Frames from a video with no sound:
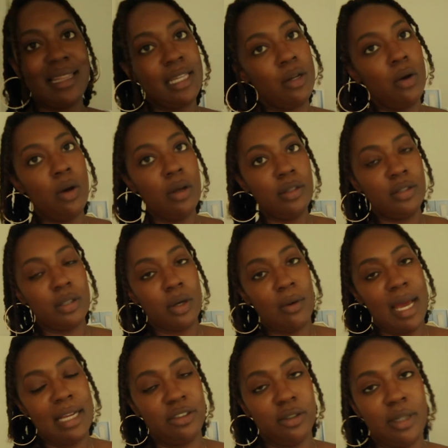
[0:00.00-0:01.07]
And then also,
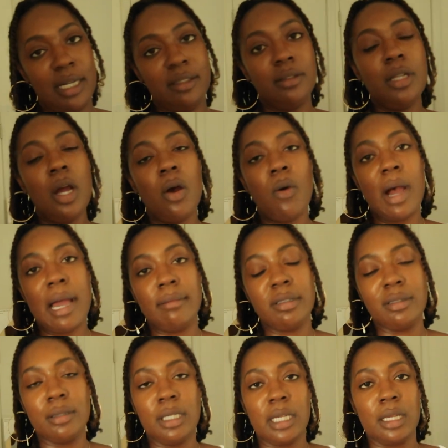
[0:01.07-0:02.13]
as you guys know, I
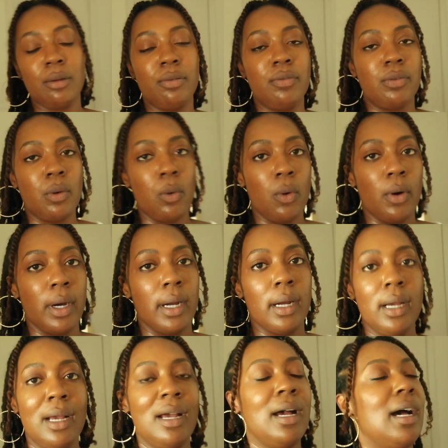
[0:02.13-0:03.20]
was looking
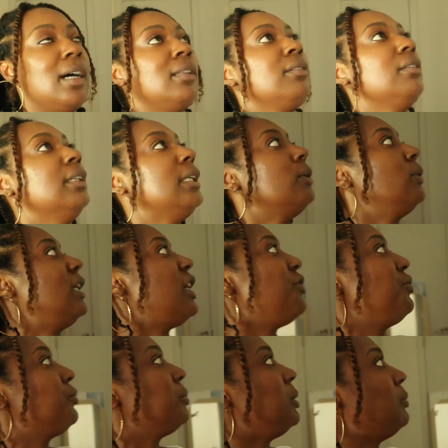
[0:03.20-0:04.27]
for a little
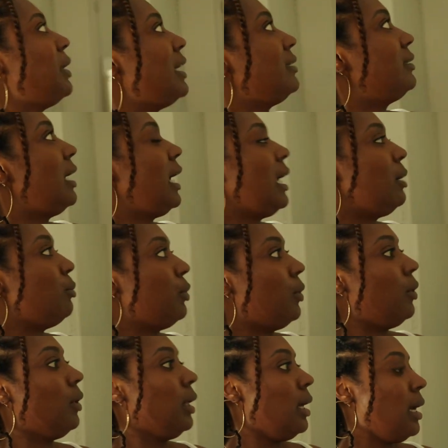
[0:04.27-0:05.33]
entryway
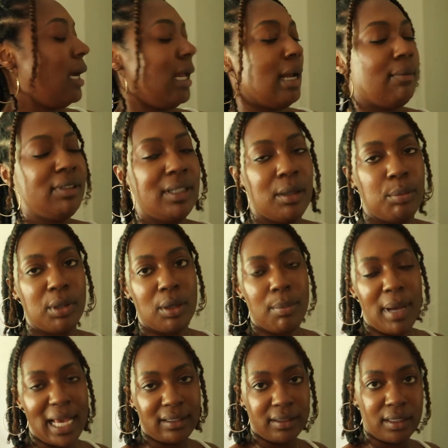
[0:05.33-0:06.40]
table, and I was going to put a
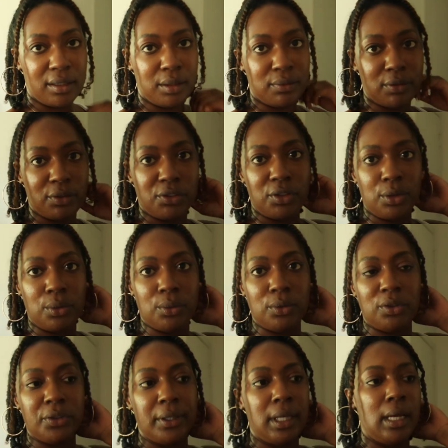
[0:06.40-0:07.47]
basket under for
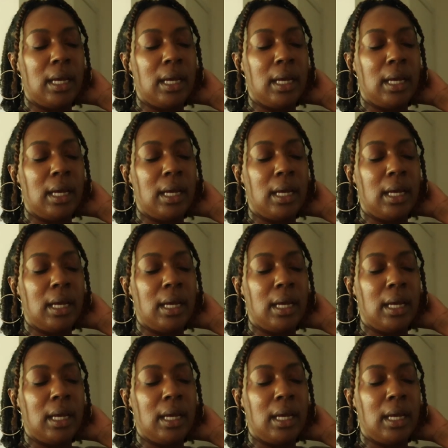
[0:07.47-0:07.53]
shoes,